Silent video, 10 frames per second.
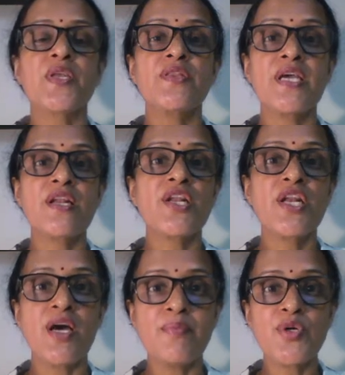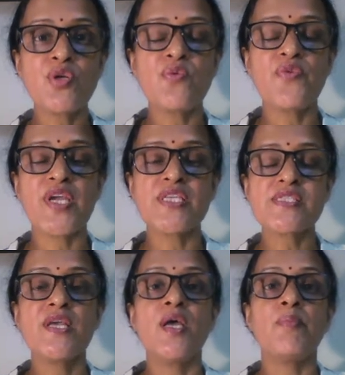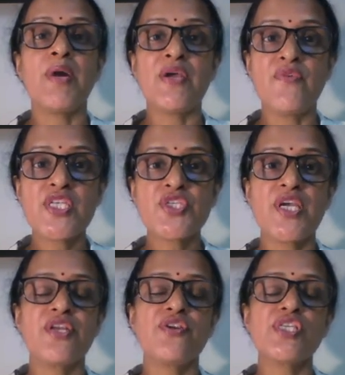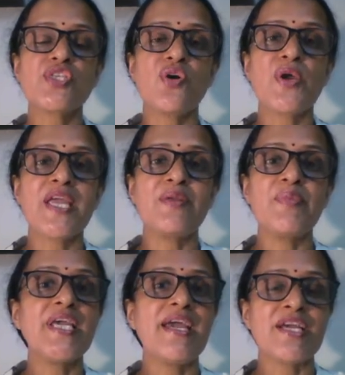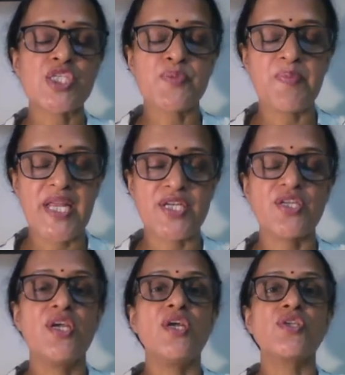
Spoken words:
There are a number of ways by which Henry's law can be explained.